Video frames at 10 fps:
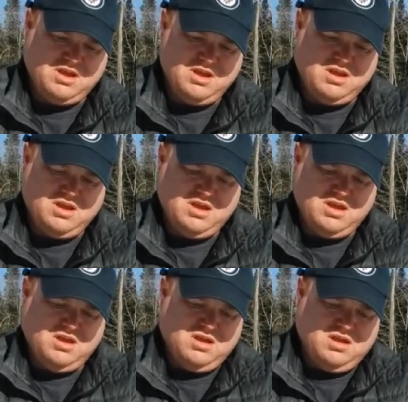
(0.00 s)

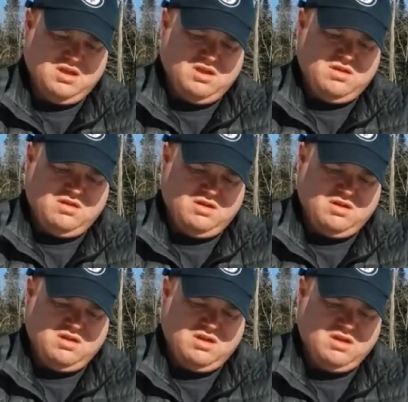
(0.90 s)

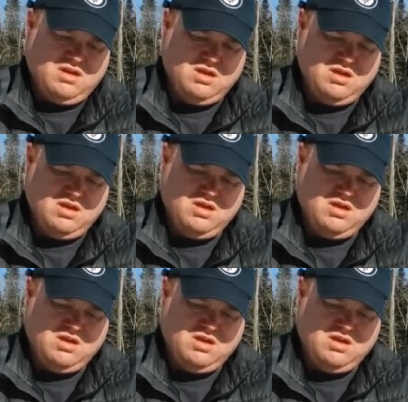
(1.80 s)
Nobody speaks.